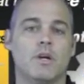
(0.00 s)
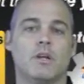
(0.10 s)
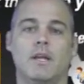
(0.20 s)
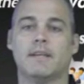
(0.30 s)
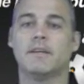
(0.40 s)

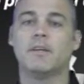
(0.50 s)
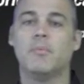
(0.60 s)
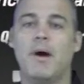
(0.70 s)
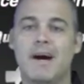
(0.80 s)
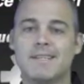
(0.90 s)
collecting a
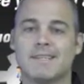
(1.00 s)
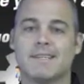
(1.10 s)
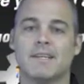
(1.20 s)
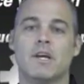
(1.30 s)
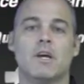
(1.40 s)

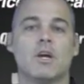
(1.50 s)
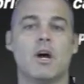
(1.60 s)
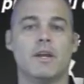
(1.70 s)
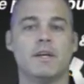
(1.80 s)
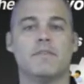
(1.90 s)
deposit,
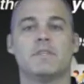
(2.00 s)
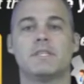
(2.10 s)
cutting of